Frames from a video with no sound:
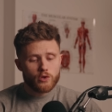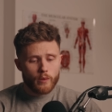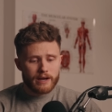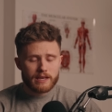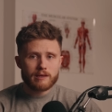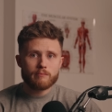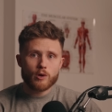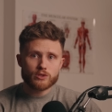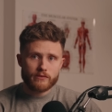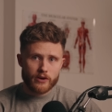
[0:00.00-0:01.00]
do want to keep
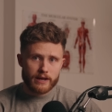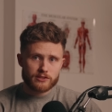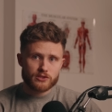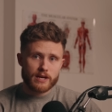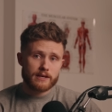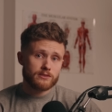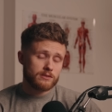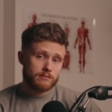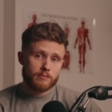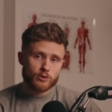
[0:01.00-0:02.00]
most of your
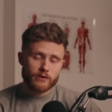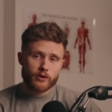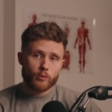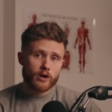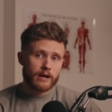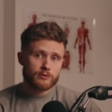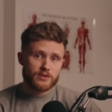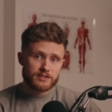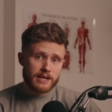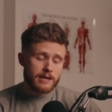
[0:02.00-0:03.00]
exercises and most of your
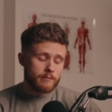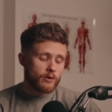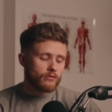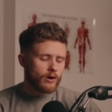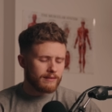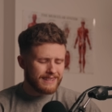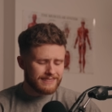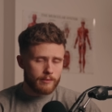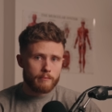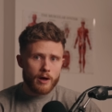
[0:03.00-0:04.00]
workouts the same for at
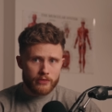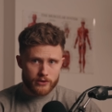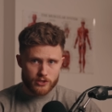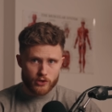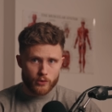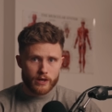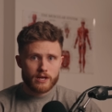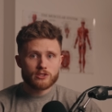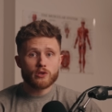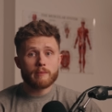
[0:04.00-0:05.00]
least a month or two
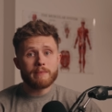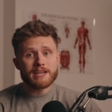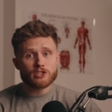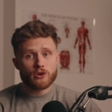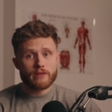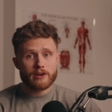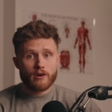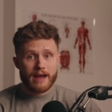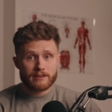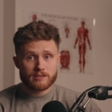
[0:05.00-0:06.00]
so you can make sure that
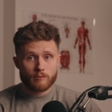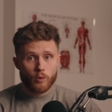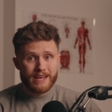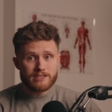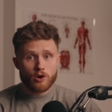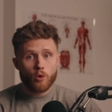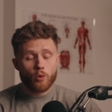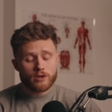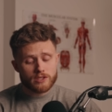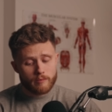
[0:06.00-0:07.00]
you're adding some weight
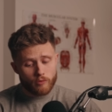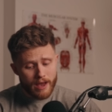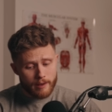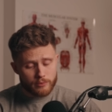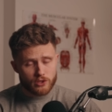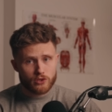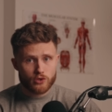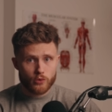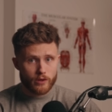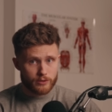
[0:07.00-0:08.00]
or some reps
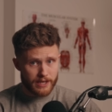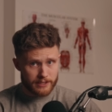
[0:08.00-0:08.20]
to those